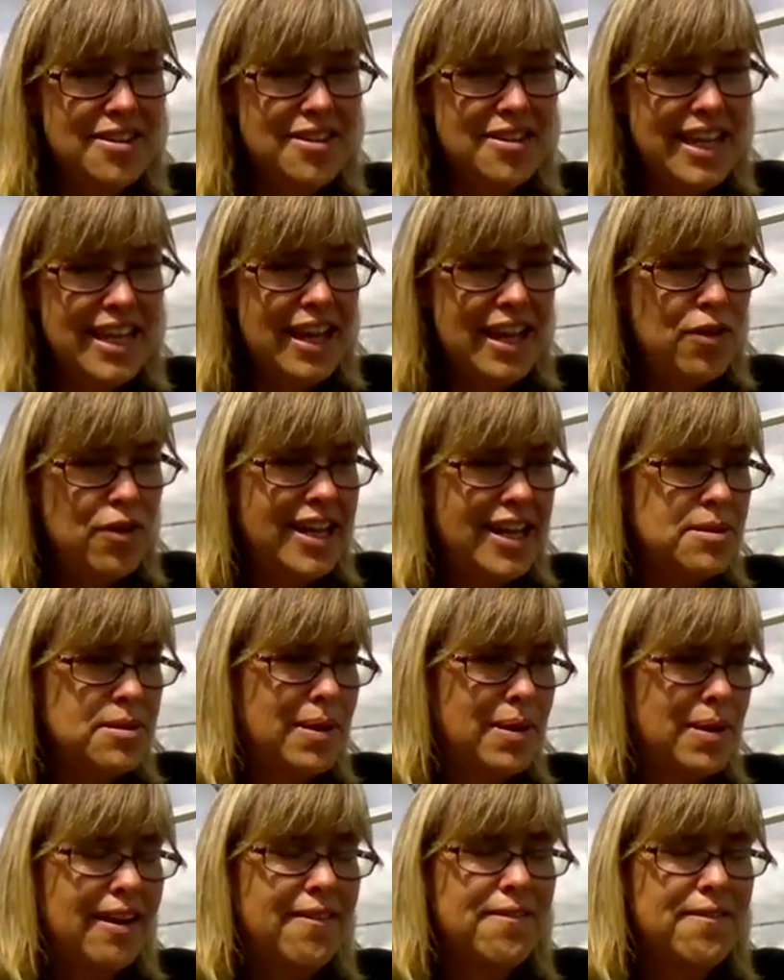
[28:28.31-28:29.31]
I don't think if I had
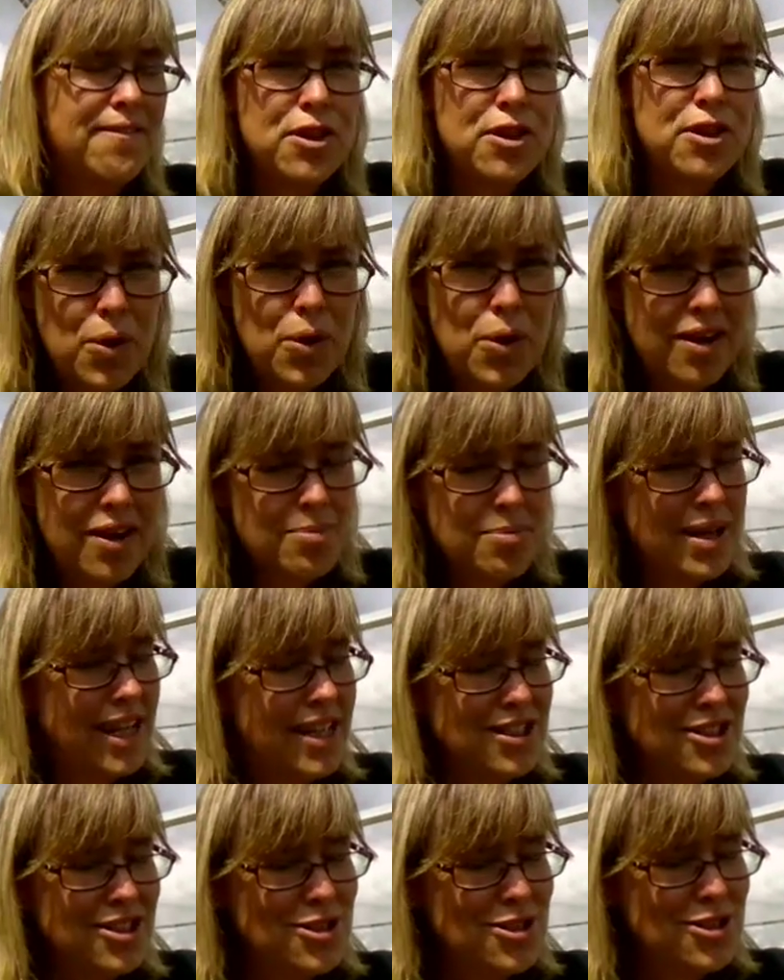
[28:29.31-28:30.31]
to pay for the water, I'd be
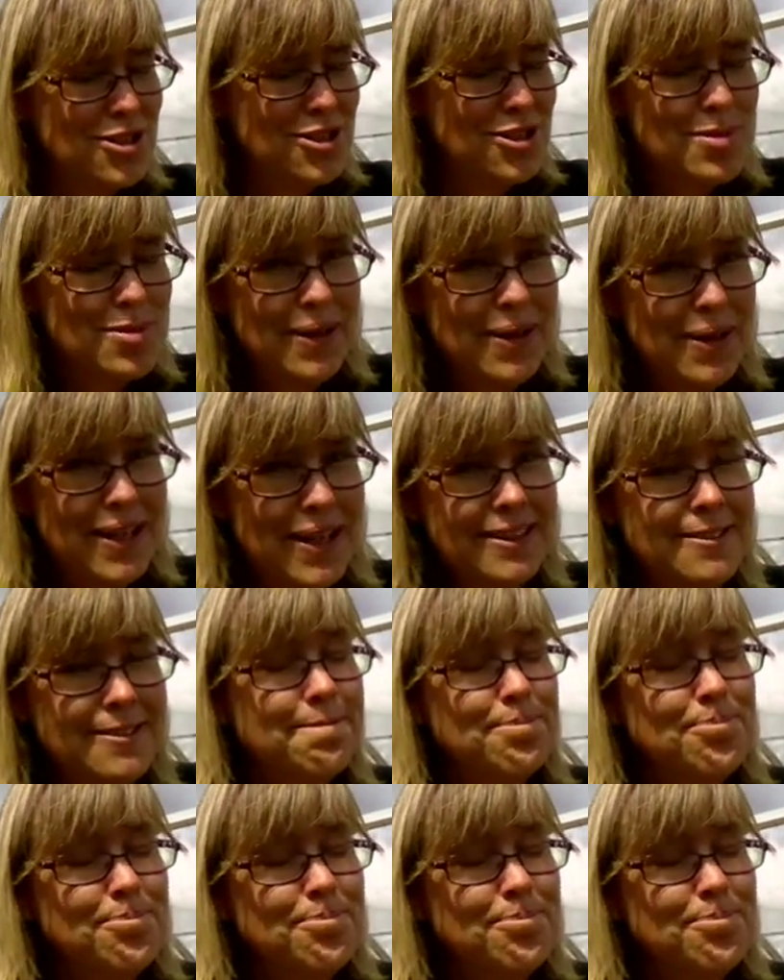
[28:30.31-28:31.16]
able to do what I'm doing.